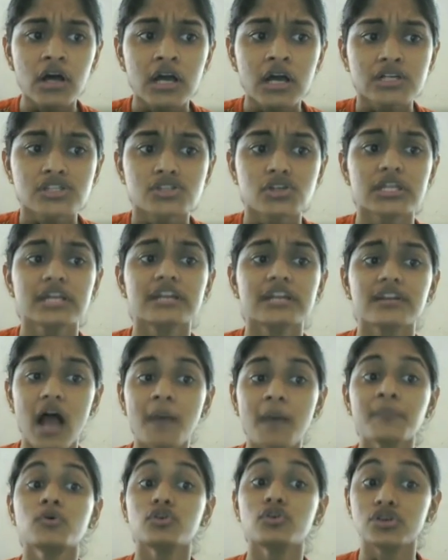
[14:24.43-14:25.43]
so that
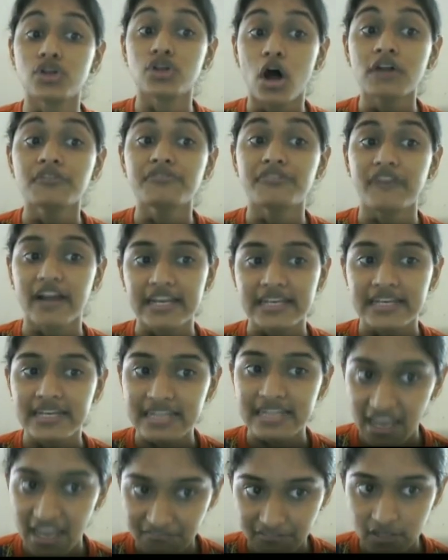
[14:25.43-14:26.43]
Ram could not find
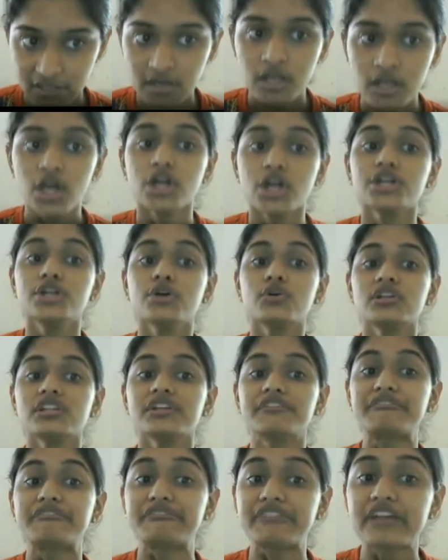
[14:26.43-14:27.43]
it ever, due to the
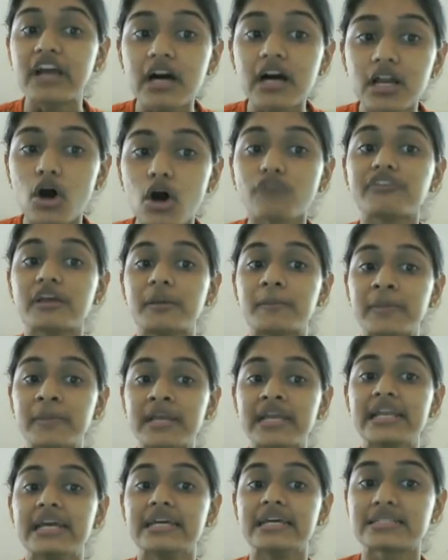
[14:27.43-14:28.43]
fear of
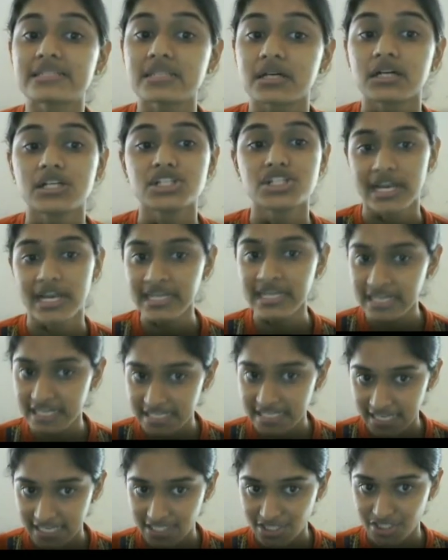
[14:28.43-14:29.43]
immediate search and
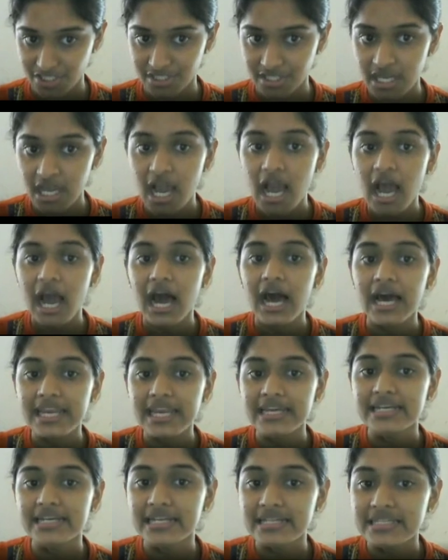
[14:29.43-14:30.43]
detection.
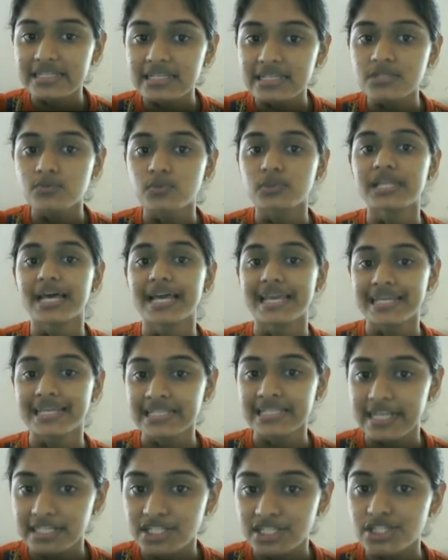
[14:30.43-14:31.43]
Hari did this with the
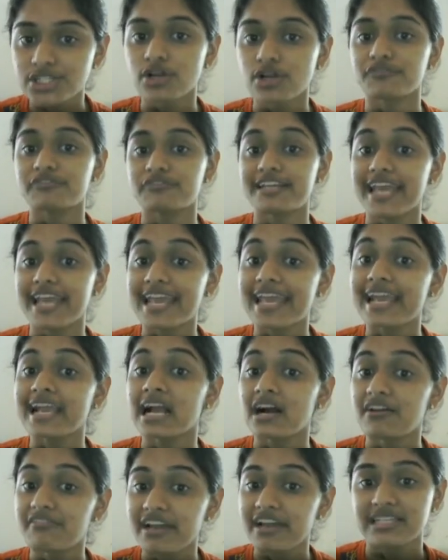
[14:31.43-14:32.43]
intention of taking
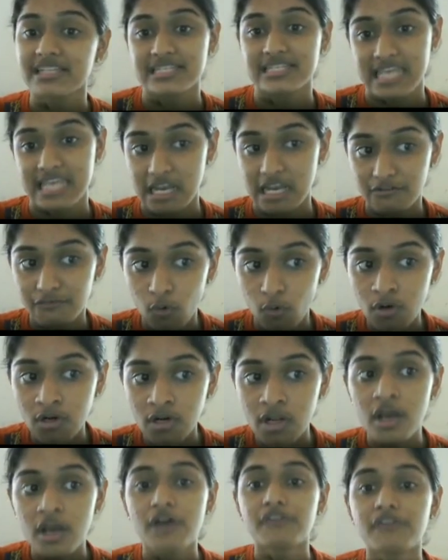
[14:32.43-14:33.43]
away the cell phone
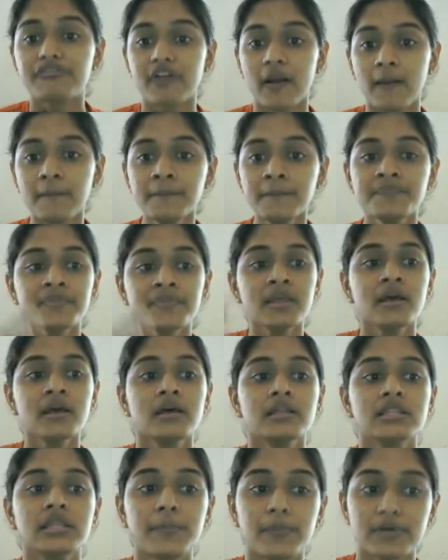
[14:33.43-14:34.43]
from
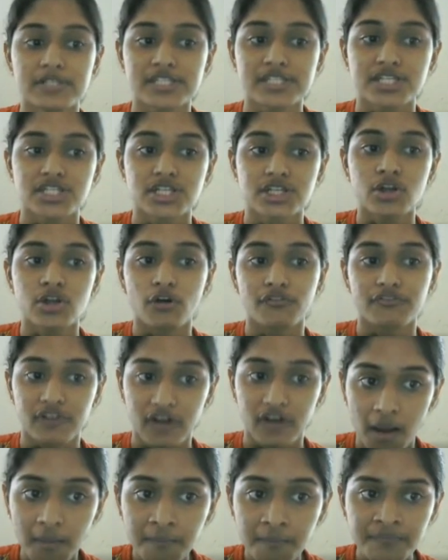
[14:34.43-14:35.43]
the possession of
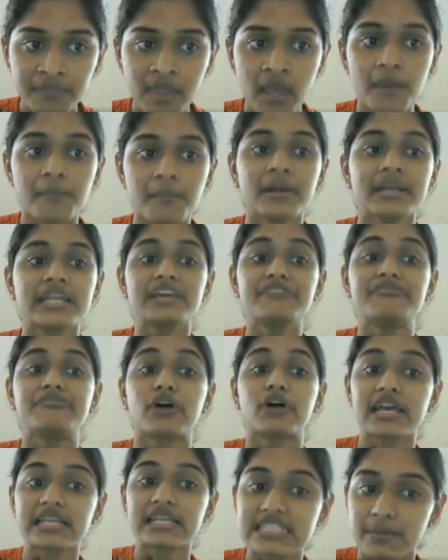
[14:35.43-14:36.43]
Ram, but he
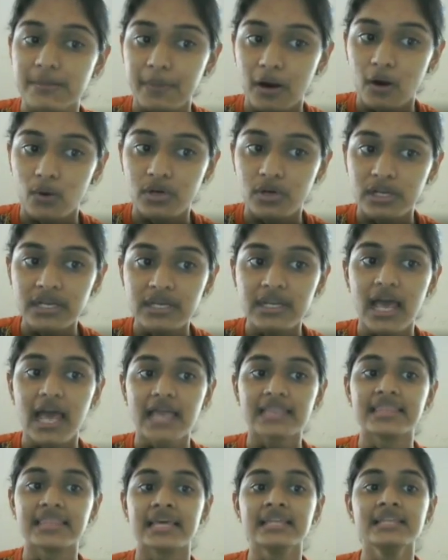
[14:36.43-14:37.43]
forgets about it
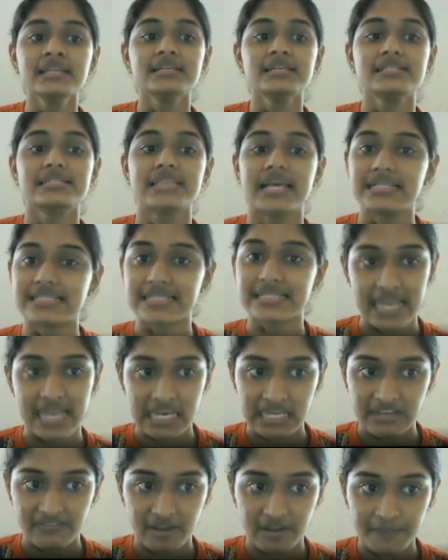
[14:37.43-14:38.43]
and then sells it
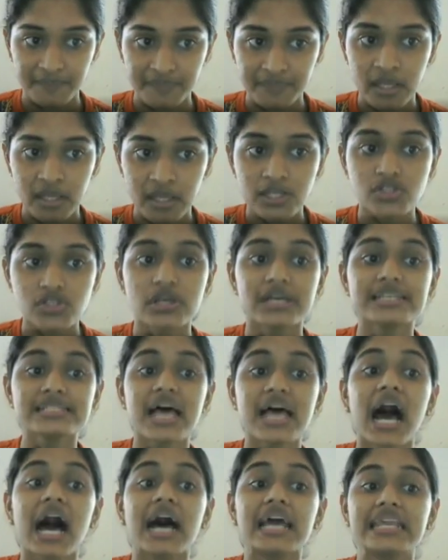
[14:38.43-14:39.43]
anyway. So is
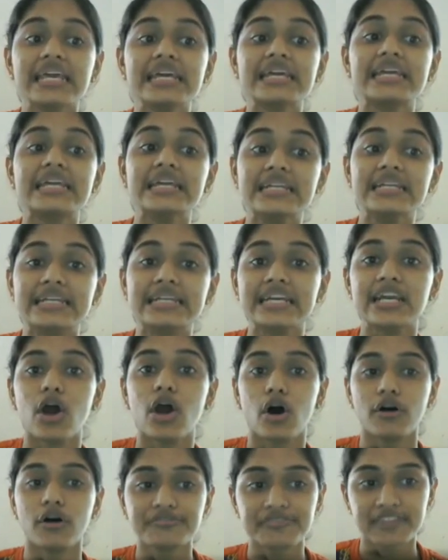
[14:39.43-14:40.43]
Hari guilty
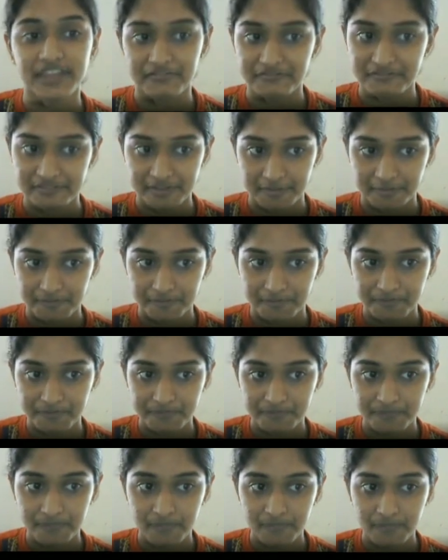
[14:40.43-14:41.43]
of theft?
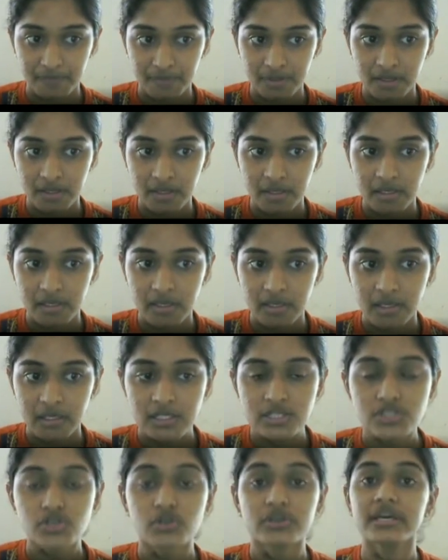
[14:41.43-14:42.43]

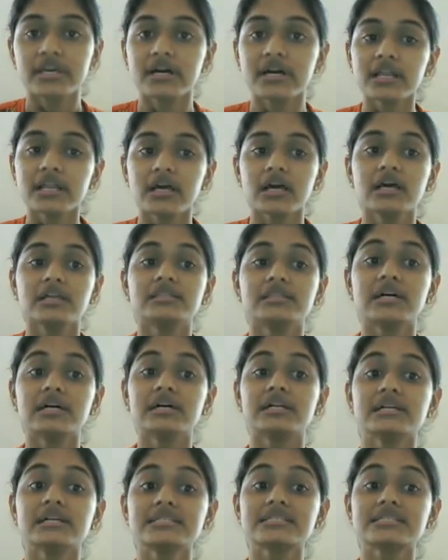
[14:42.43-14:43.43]
So here
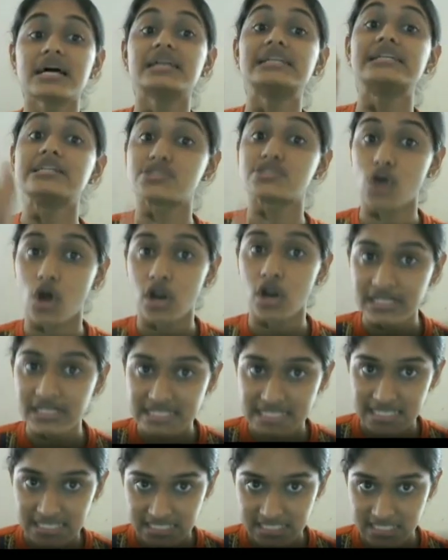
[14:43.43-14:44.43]
there is a
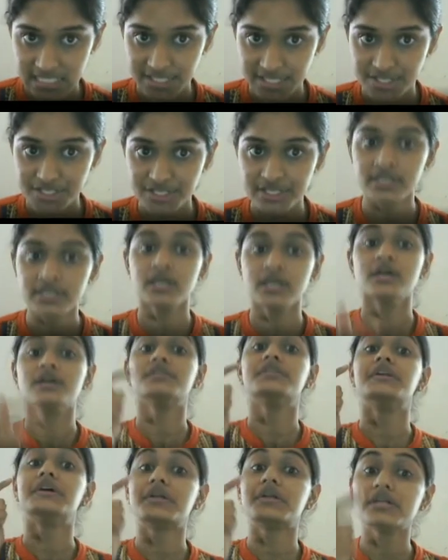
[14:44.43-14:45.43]
dishonest intention,
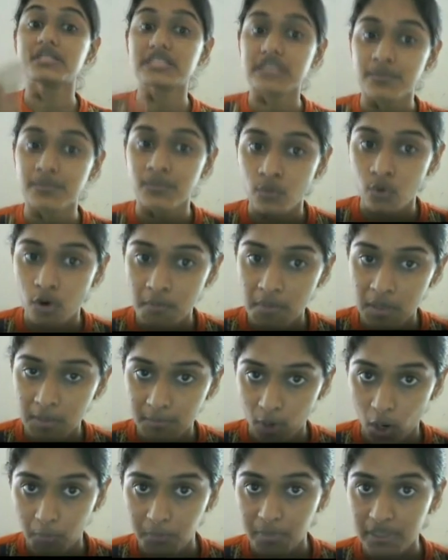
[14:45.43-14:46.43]
there is a movable
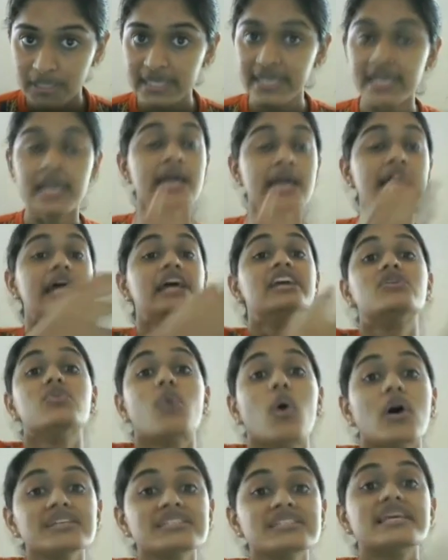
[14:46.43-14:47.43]
property, it
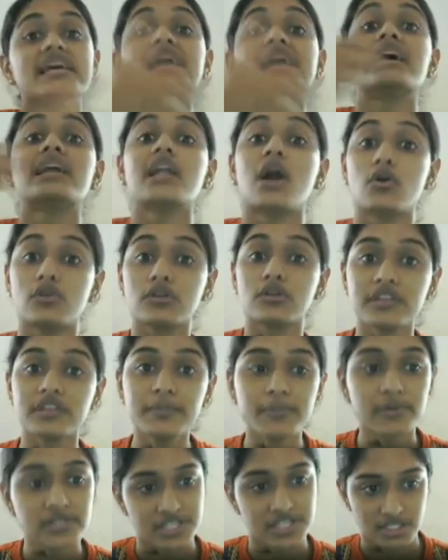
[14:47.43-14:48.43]
was taken out of the
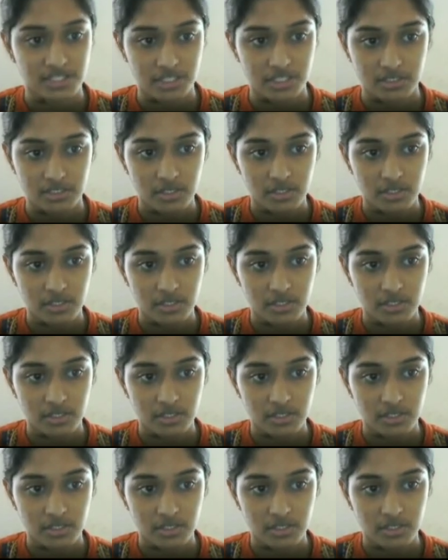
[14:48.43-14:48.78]
possession.